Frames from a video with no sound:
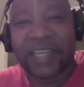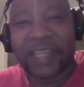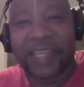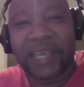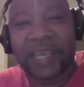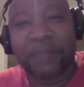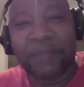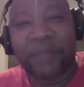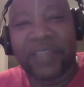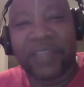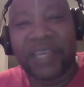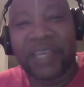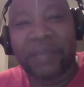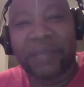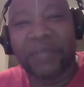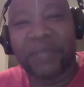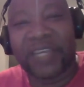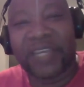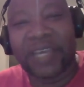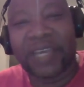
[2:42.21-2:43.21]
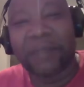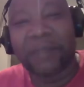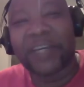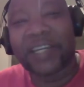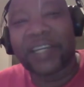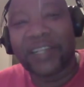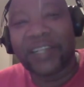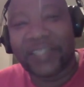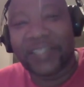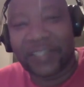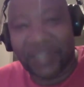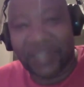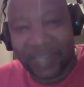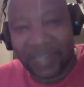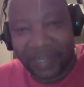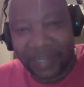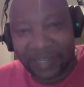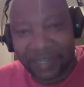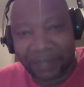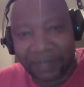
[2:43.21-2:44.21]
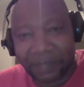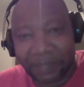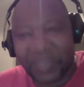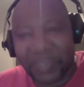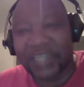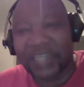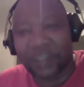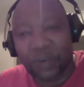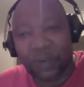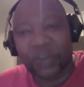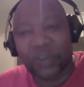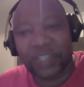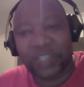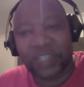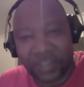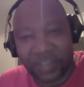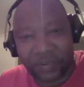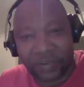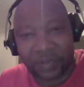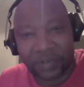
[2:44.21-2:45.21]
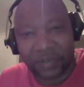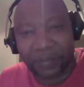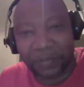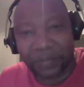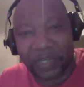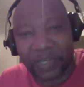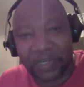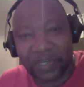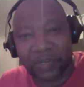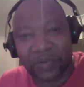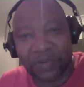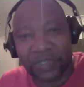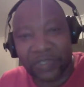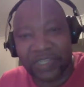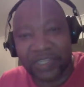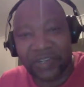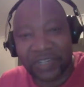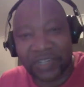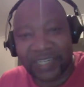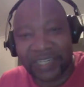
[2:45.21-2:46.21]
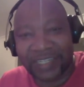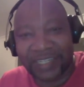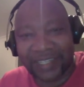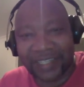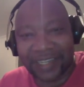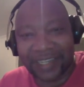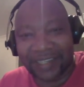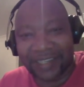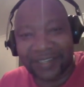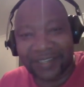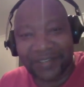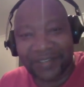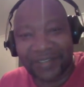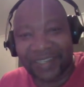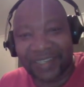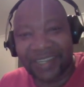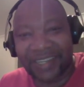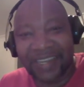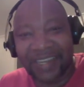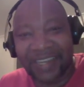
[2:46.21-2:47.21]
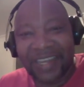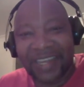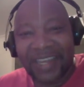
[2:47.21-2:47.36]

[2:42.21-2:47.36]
They became Christian, Pentecostal Christians, you see.